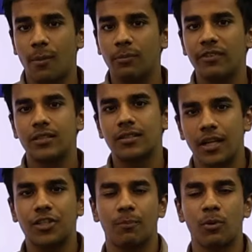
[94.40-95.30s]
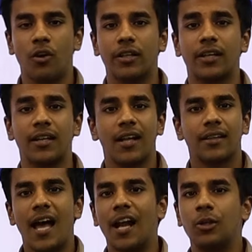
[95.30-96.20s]
up with such a product,
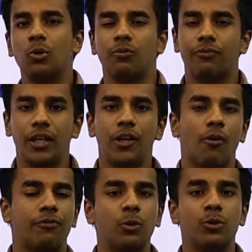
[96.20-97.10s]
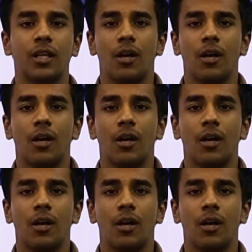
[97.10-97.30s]
that too free of use